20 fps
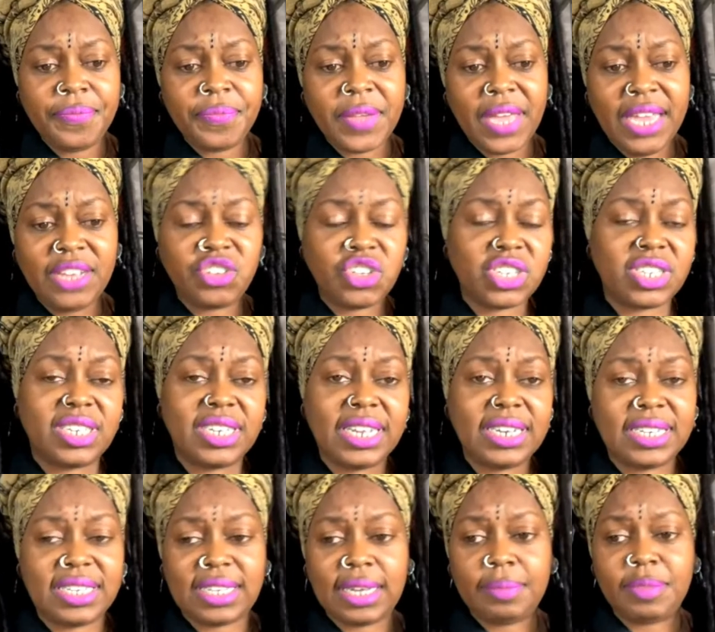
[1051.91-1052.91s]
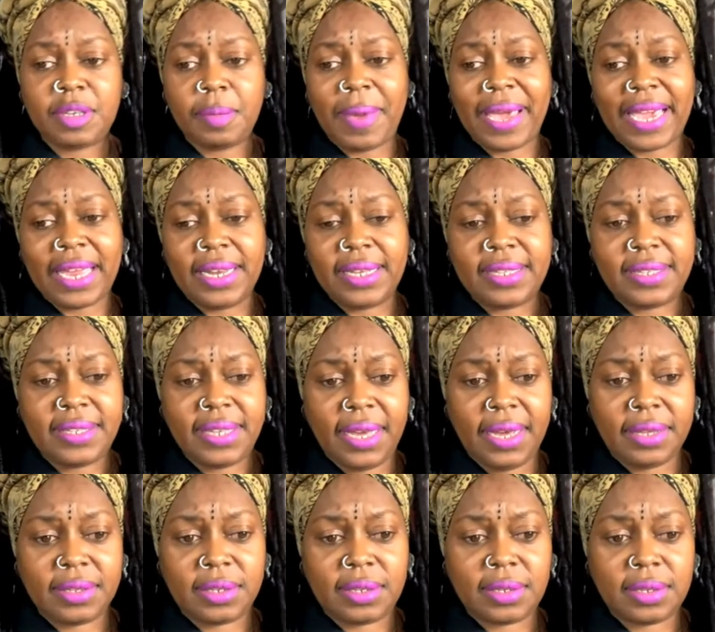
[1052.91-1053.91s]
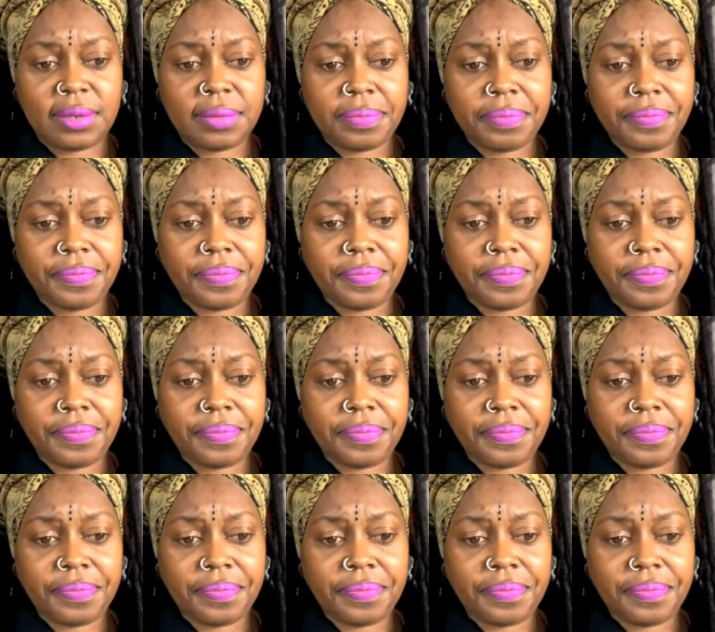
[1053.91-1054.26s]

It just didn't seem to make any sense.